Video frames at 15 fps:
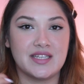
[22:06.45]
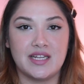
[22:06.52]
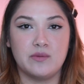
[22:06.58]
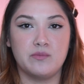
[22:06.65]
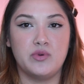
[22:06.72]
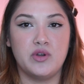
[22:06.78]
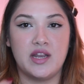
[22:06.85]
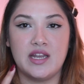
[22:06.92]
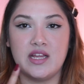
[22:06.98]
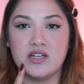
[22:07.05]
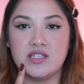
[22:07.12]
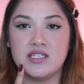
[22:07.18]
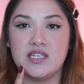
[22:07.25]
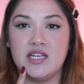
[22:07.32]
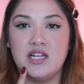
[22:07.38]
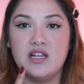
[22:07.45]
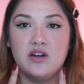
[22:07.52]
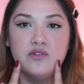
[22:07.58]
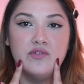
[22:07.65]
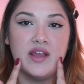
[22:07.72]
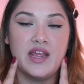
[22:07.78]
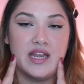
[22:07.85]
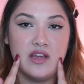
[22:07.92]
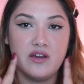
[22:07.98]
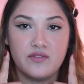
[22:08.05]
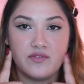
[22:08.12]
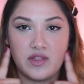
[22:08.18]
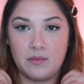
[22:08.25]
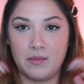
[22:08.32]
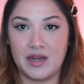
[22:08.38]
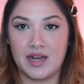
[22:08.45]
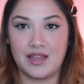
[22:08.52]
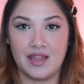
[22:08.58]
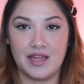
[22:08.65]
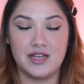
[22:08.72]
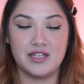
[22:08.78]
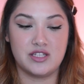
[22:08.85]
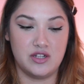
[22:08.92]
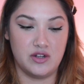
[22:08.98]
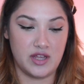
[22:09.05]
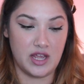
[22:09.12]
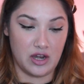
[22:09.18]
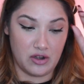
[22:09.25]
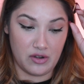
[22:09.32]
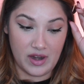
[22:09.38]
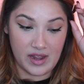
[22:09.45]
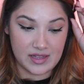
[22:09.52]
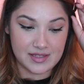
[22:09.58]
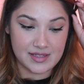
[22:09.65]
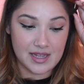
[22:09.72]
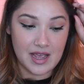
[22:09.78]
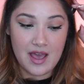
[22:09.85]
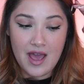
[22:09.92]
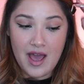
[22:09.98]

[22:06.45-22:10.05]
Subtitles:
I didn't put any concealer over any of them, and I think it's looking great.